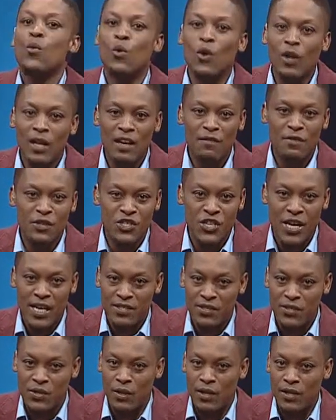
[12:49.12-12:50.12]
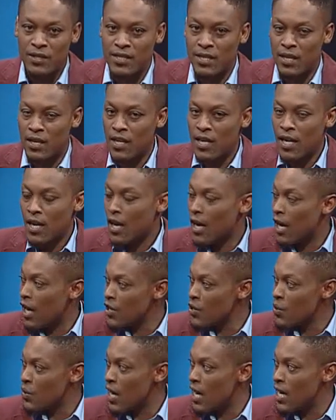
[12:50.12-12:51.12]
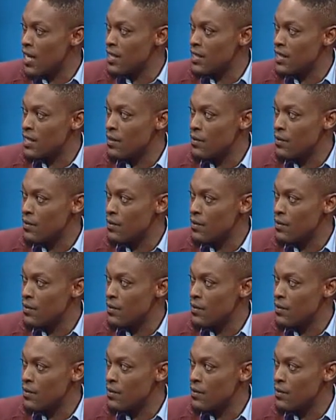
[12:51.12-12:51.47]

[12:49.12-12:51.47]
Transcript: will have a chance to answer. Are you guys